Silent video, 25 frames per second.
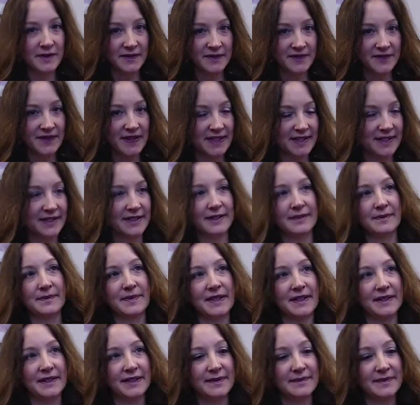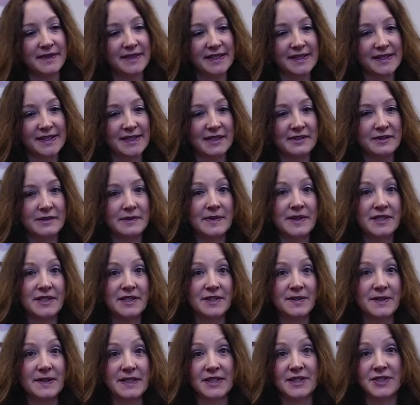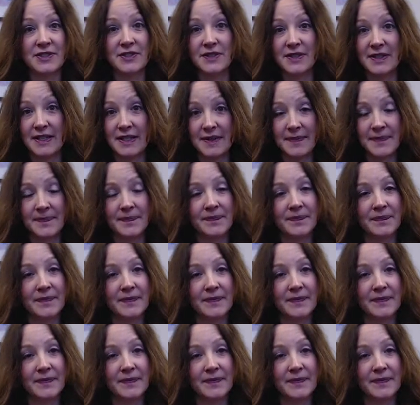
would find it compelling because that would be too extreme